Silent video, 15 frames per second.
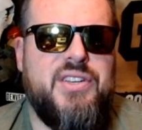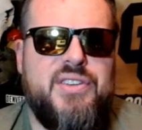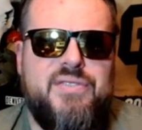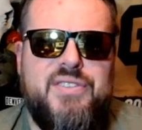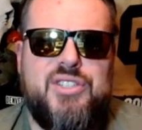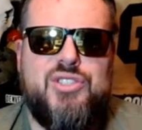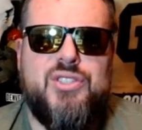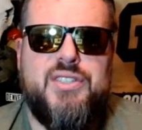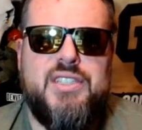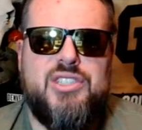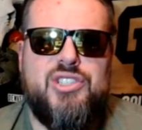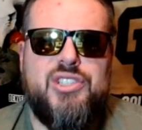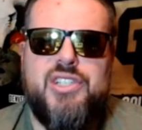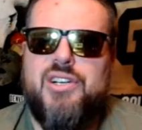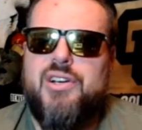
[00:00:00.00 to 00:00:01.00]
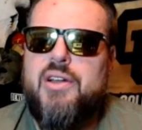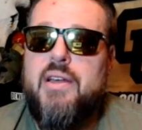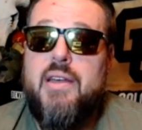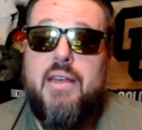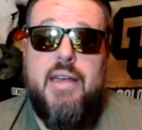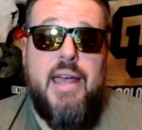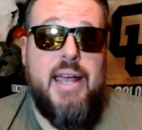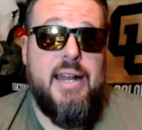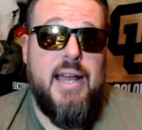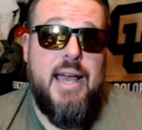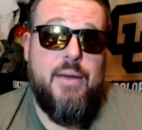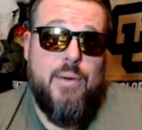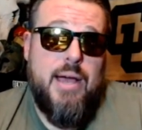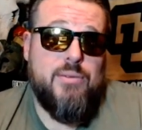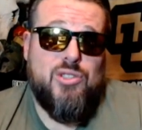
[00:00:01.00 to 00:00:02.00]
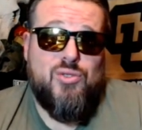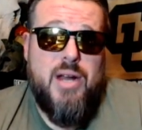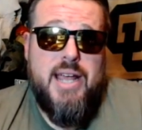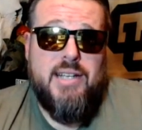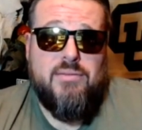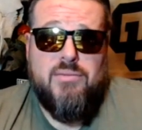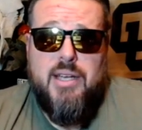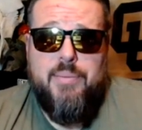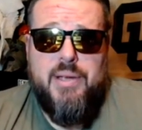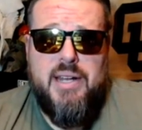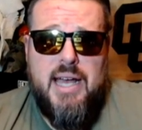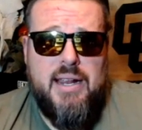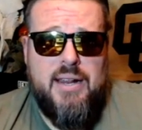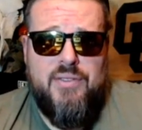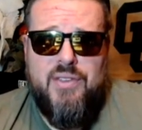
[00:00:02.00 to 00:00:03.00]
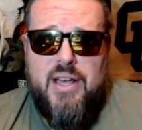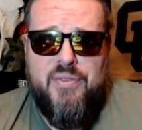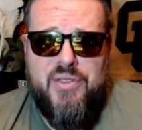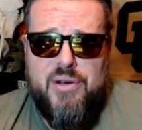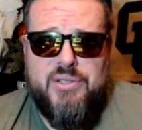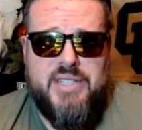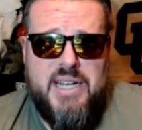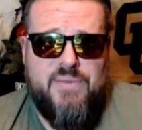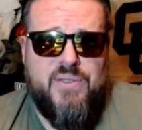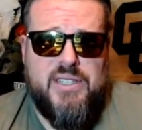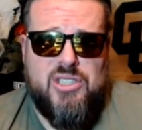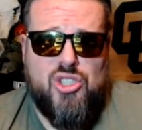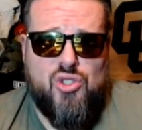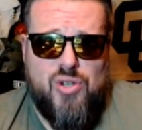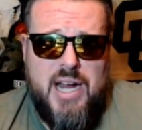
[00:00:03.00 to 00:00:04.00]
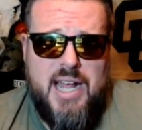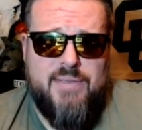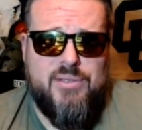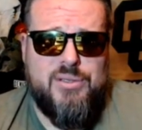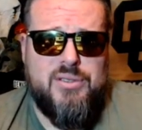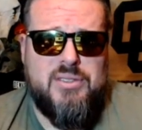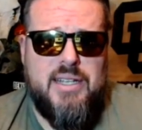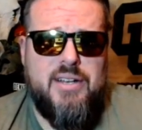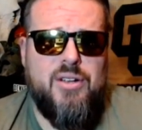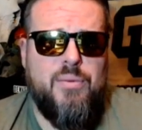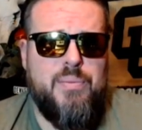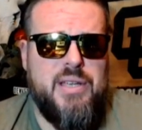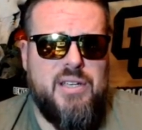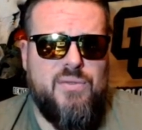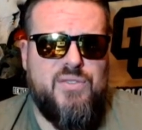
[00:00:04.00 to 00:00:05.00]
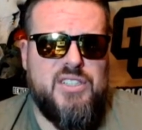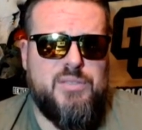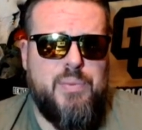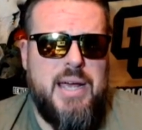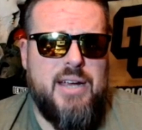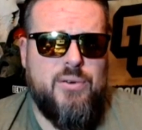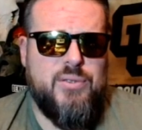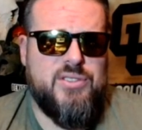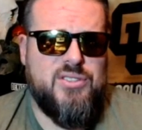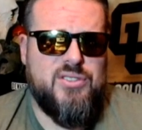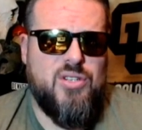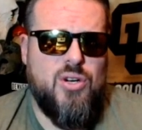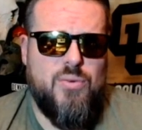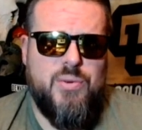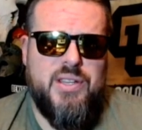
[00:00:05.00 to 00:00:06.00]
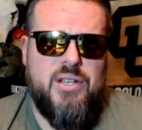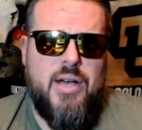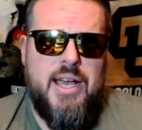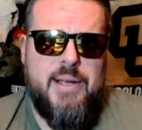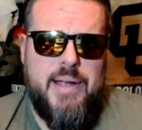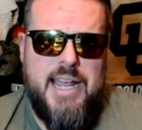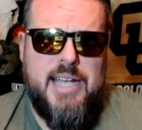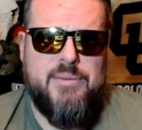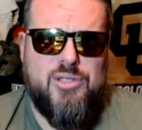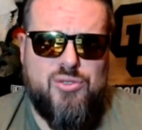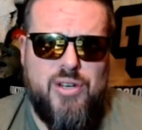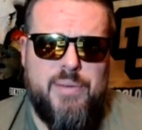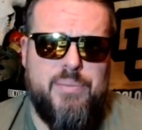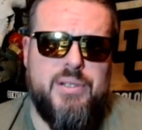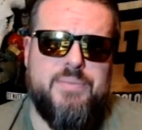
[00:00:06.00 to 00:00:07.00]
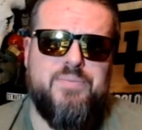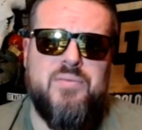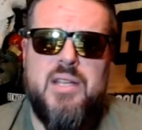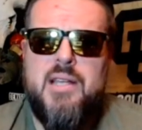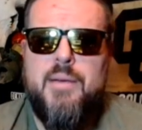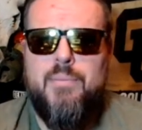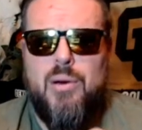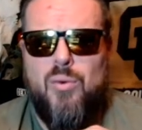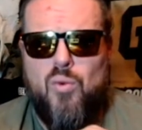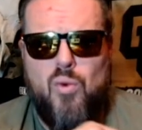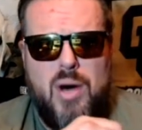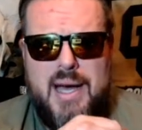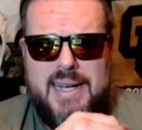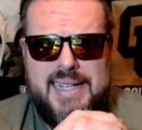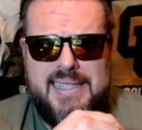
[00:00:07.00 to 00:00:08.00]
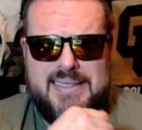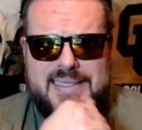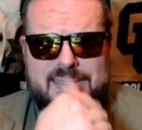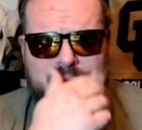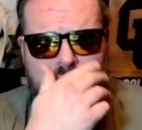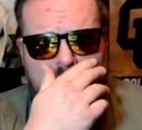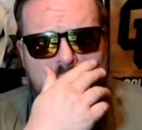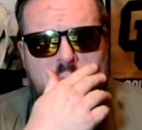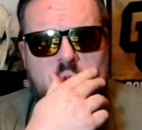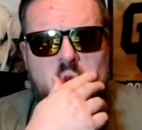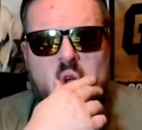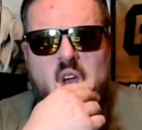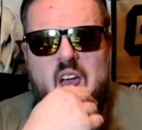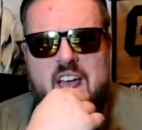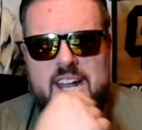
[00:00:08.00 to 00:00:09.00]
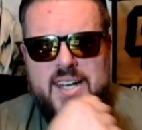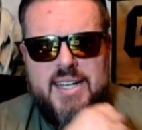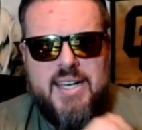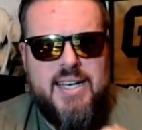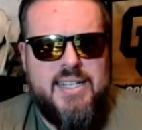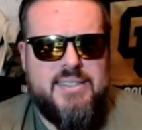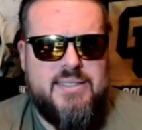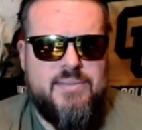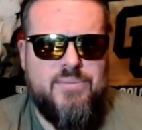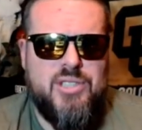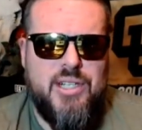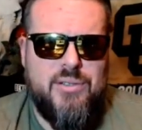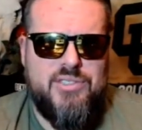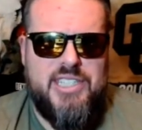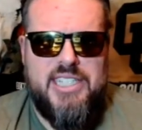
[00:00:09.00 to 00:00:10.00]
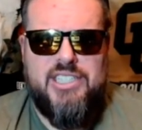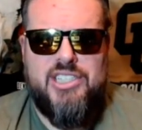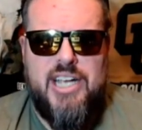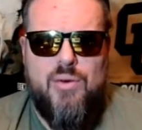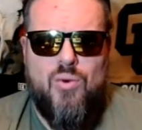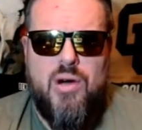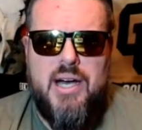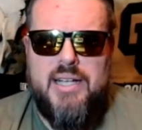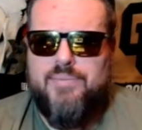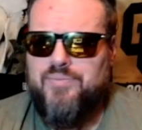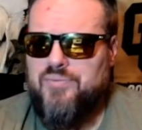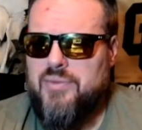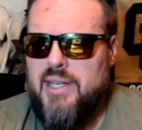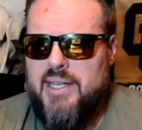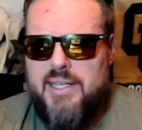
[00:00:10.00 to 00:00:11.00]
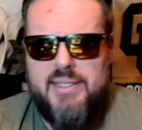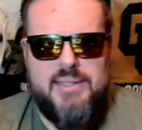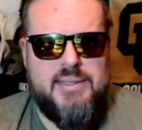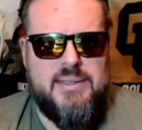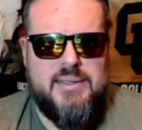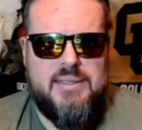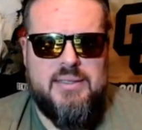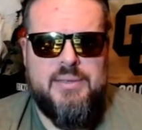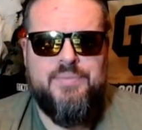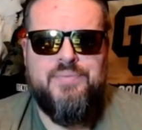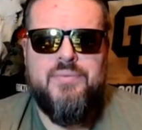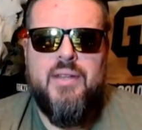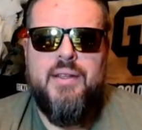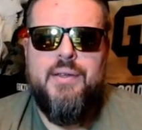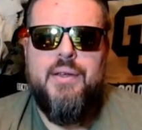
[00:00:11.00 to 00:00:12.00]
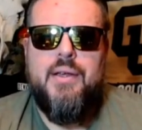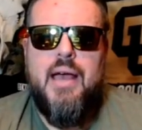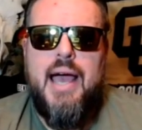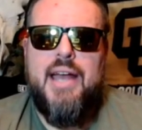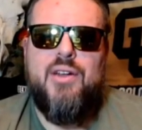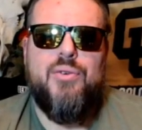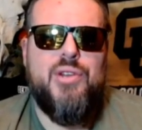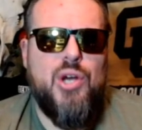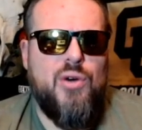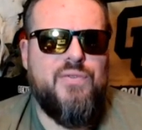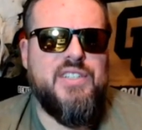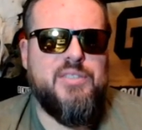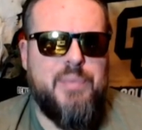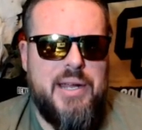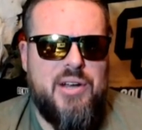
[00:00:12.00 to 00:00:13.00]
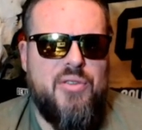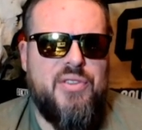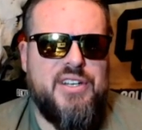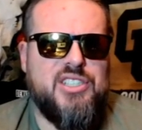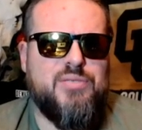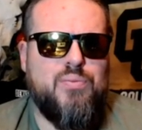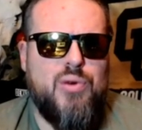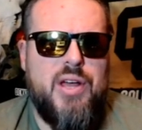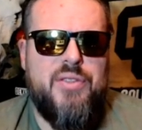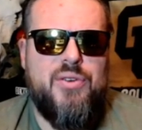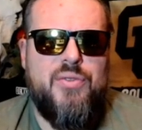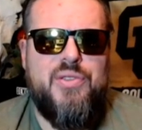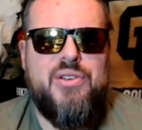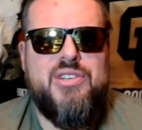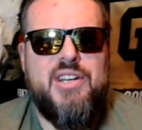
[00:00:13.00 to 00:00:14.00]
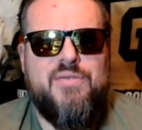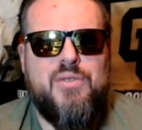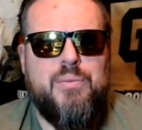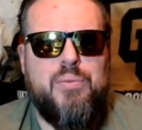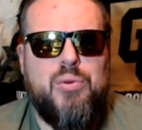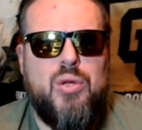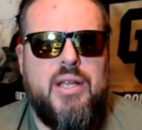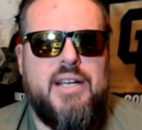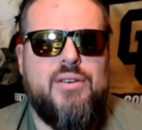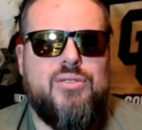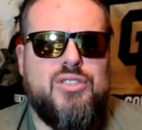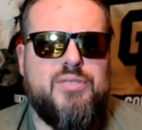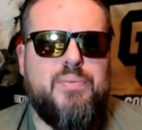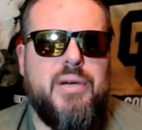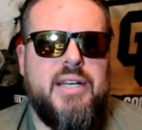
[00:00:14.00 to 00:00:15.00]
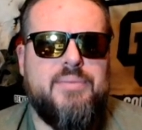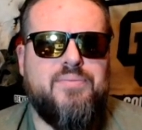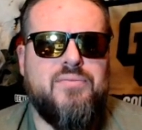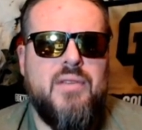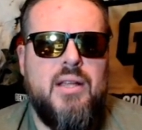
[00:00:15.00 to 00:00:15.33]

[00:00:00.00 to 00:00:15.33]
the division this year, and I was right. I mean, their defense travels. I know Meek Fitzpatrick is hurt with a hamstring, but Watt isn't. And TJ Watt is, I don't know if he's better than his brother. They're different players, but